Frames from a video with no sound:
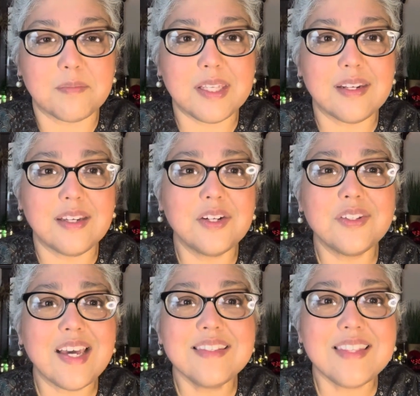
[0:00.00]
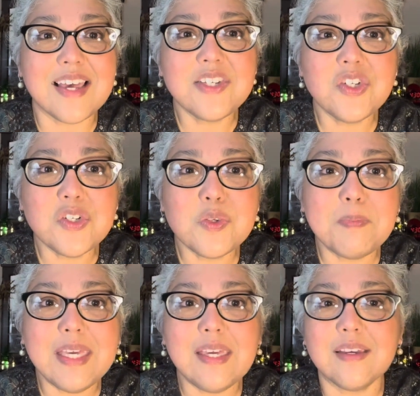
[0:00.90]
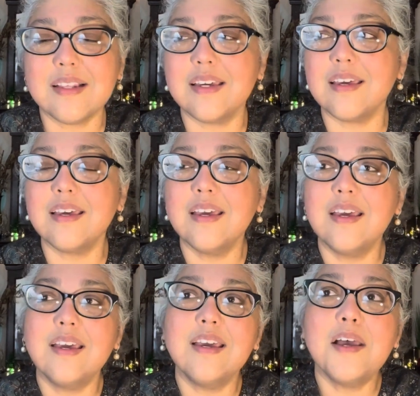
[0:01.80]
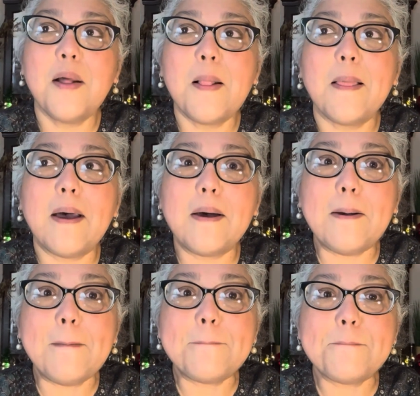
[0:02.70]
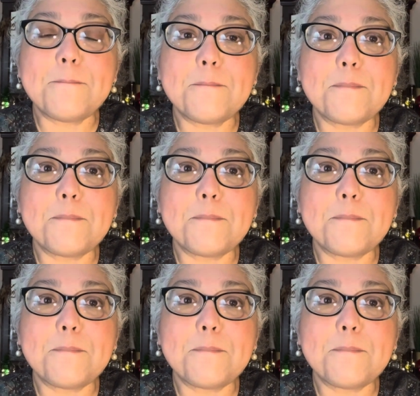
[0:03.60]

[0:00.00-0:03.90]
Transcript: But you know that that's just me. Like um